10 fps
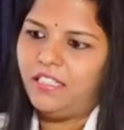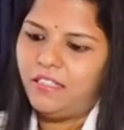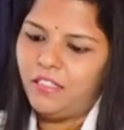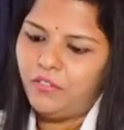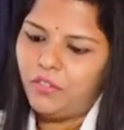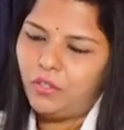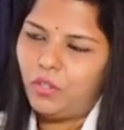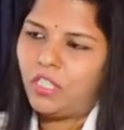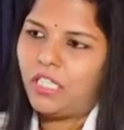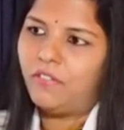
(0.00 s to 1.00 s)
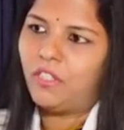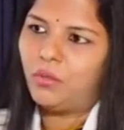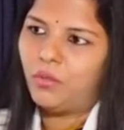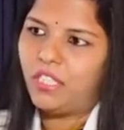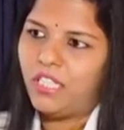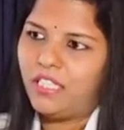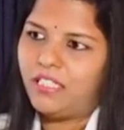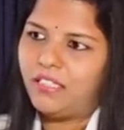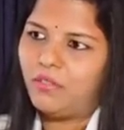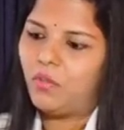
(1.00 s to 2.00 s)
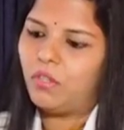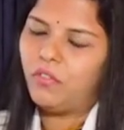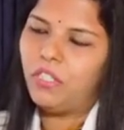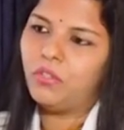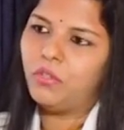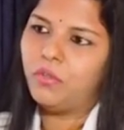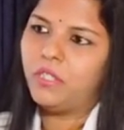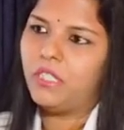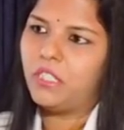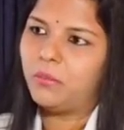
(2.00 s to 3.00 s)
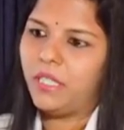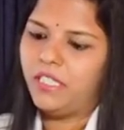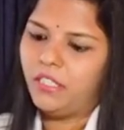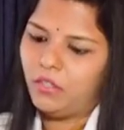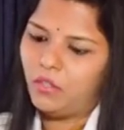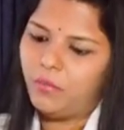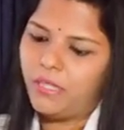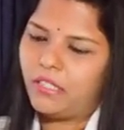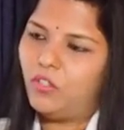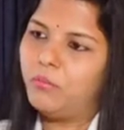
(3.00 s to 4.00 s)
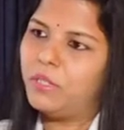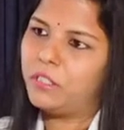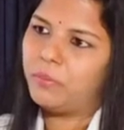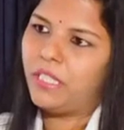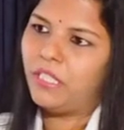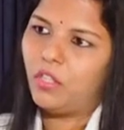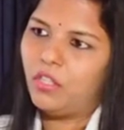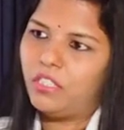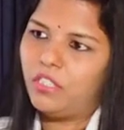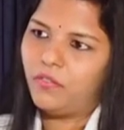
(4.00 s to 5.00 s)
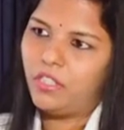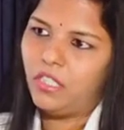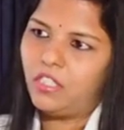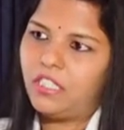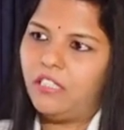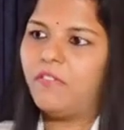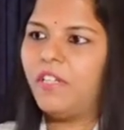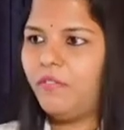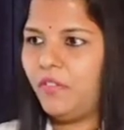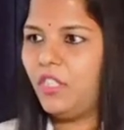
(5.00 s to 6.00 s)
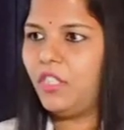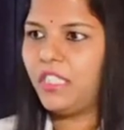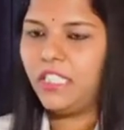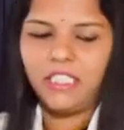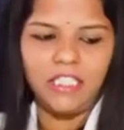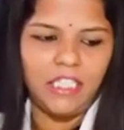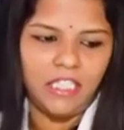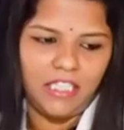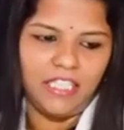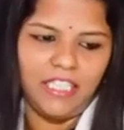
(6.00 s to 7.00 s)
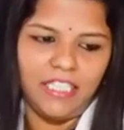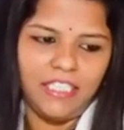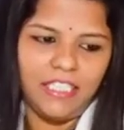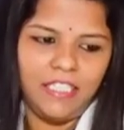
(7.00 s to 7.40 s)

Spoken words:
If you don't have a good health, what will you do with this money? You'll go back home and spend all this for yourself and for your kids and nothing else.